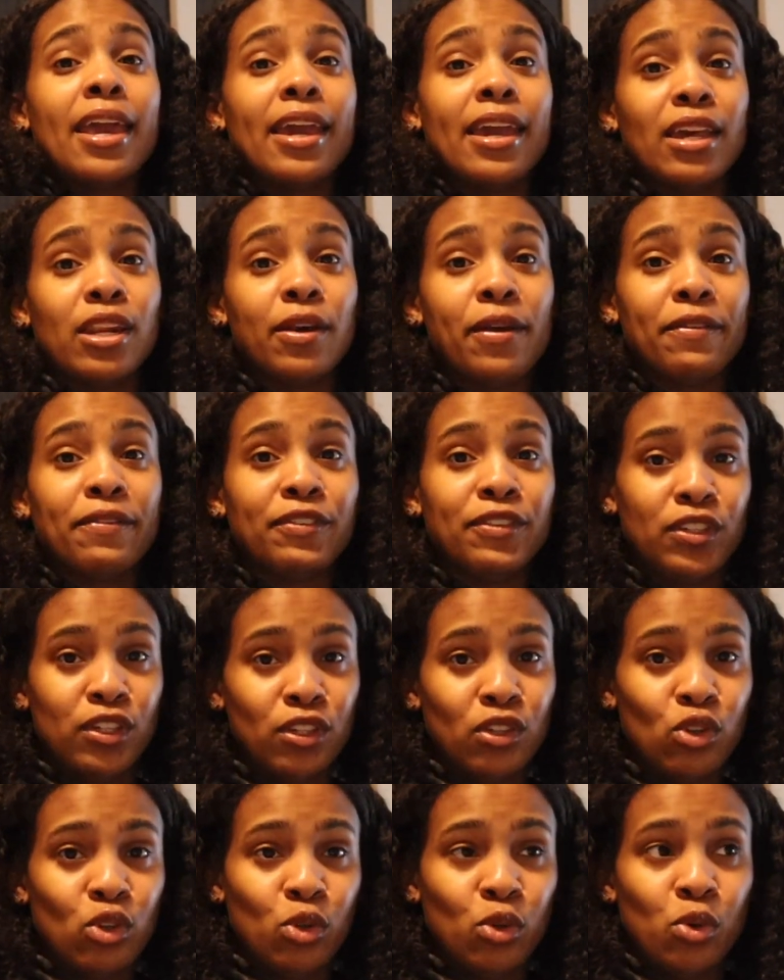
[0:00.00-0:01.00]
in a
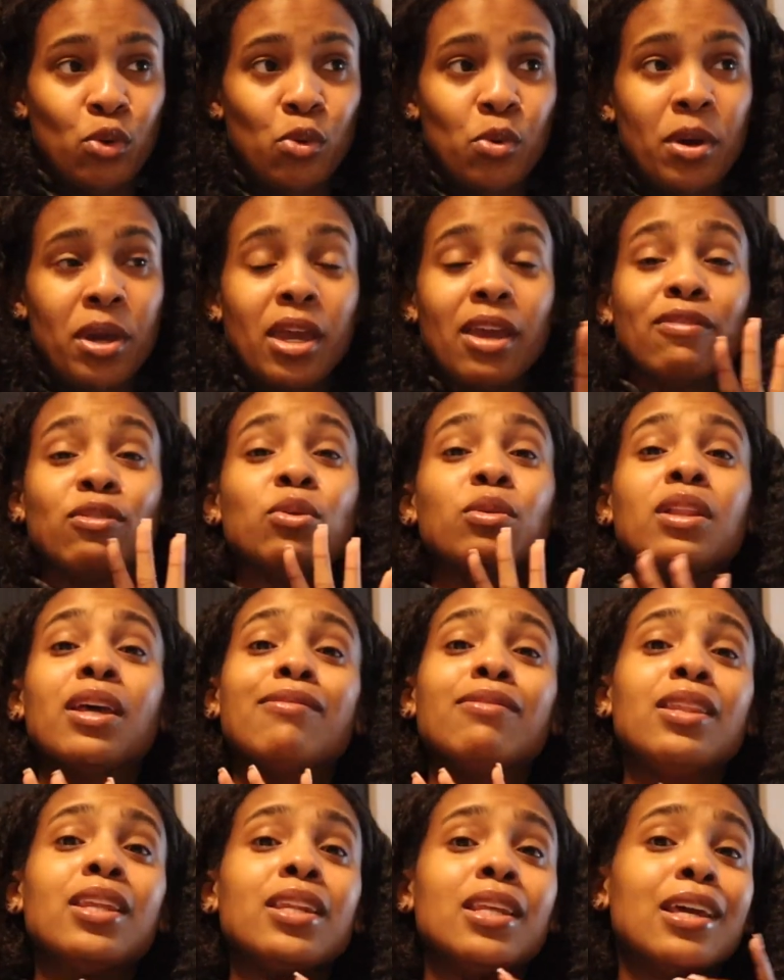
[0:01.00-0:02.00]
few. If you
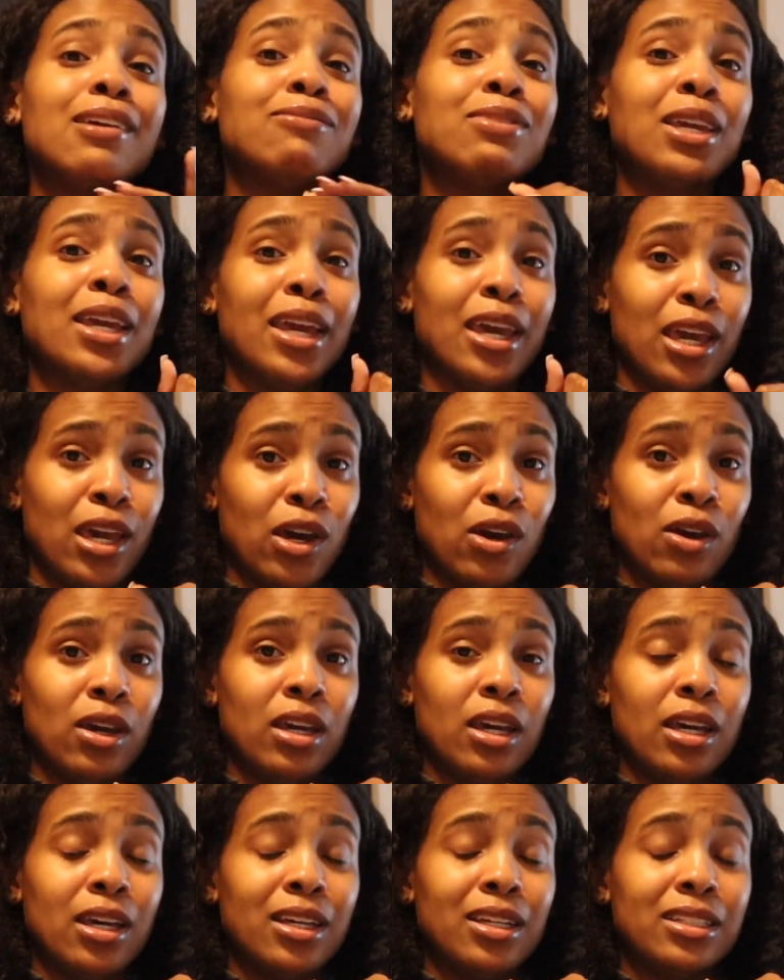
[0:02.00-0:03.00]
live in the D M V
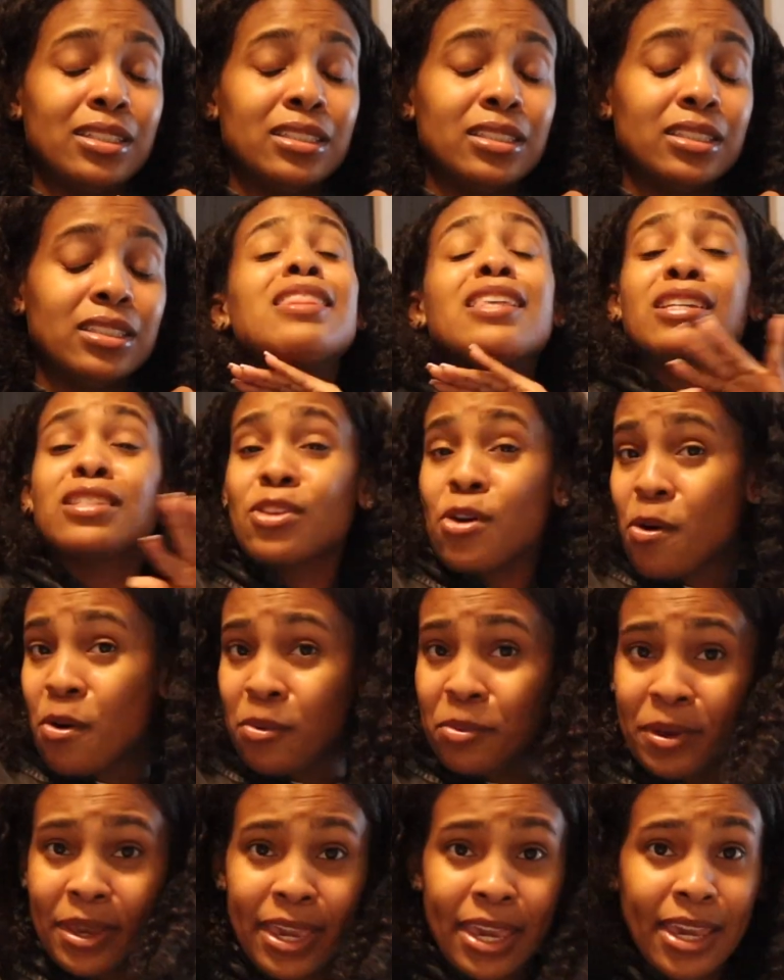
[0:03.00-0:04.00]
area, this
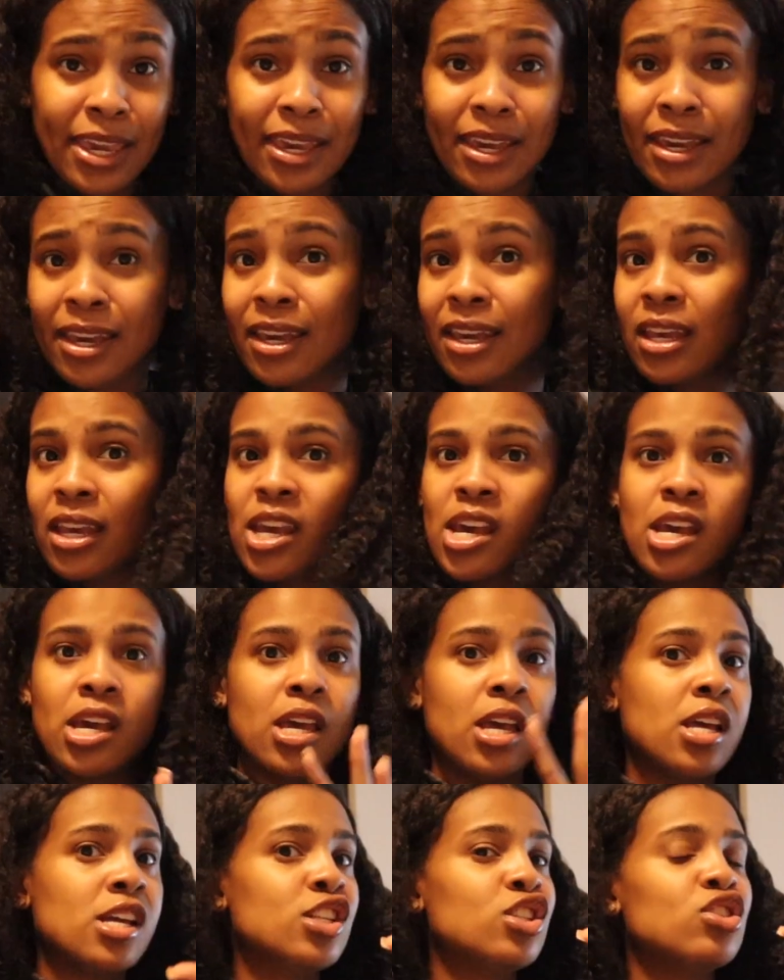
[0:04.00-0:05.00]
whole week,
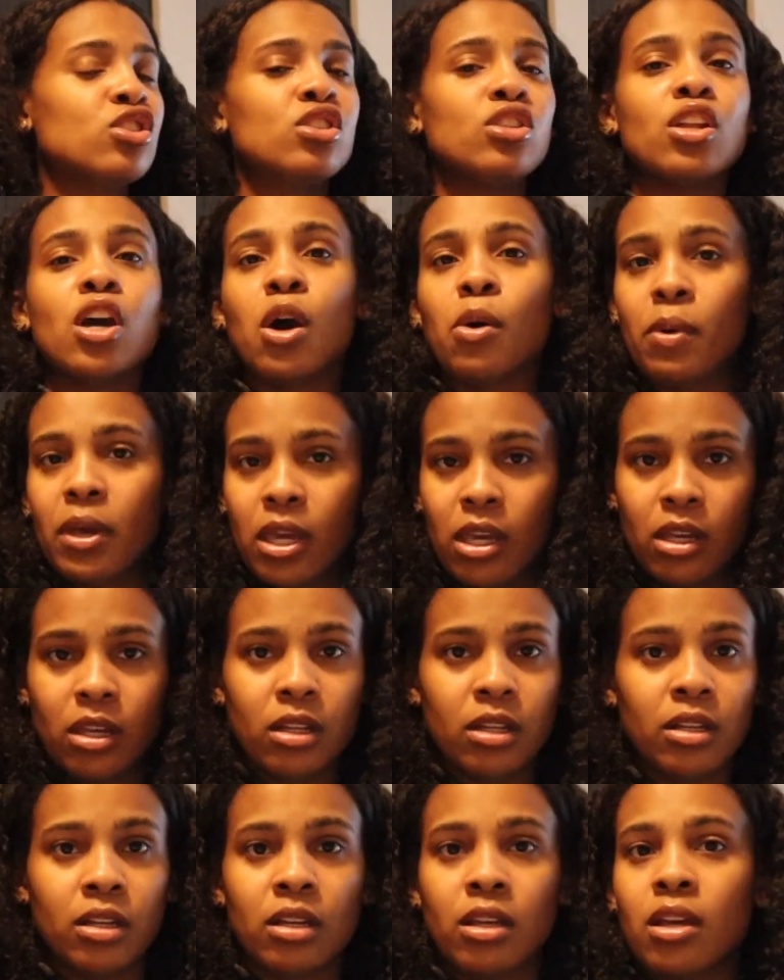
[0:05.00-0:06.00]
snowing,
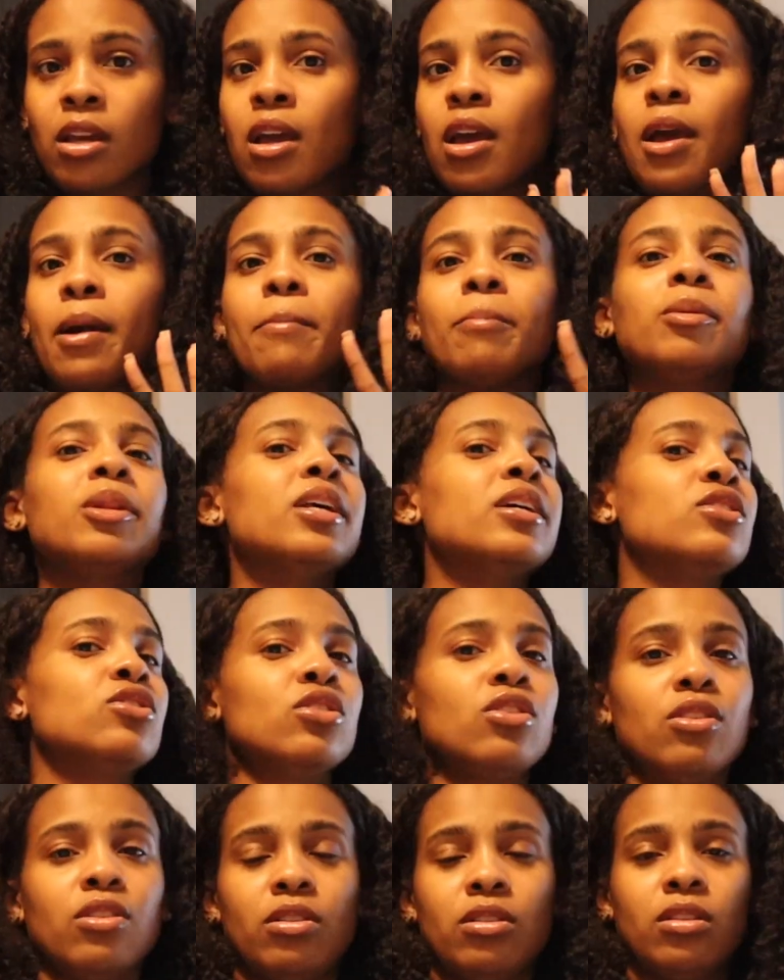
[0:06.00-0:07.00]

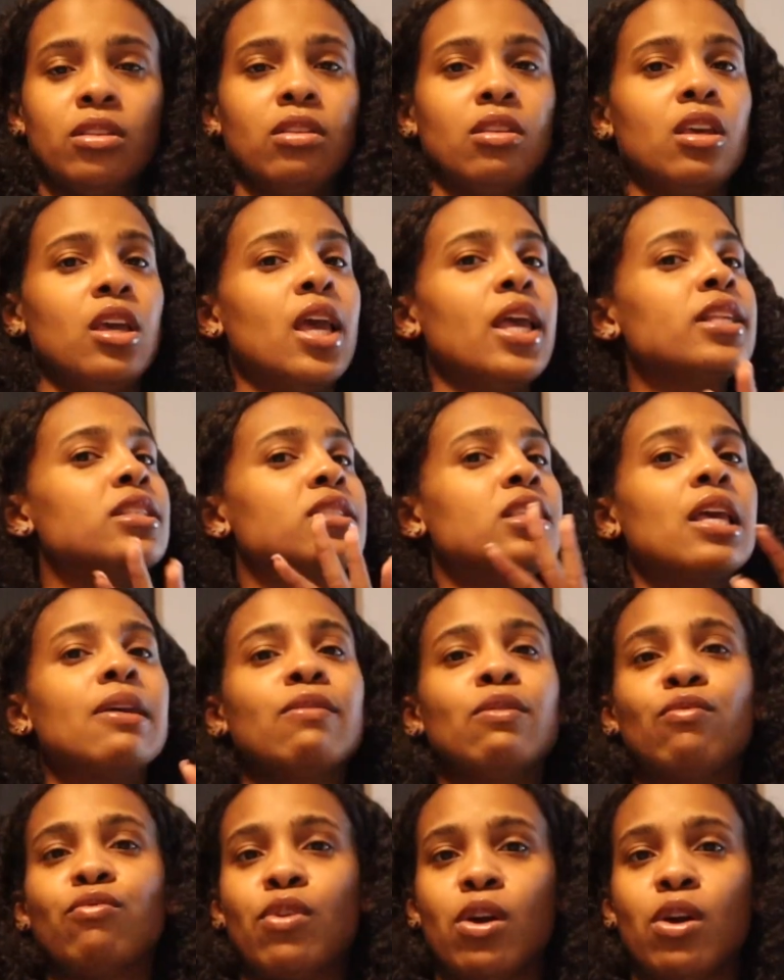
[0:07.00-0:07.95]
blizzard, it's getting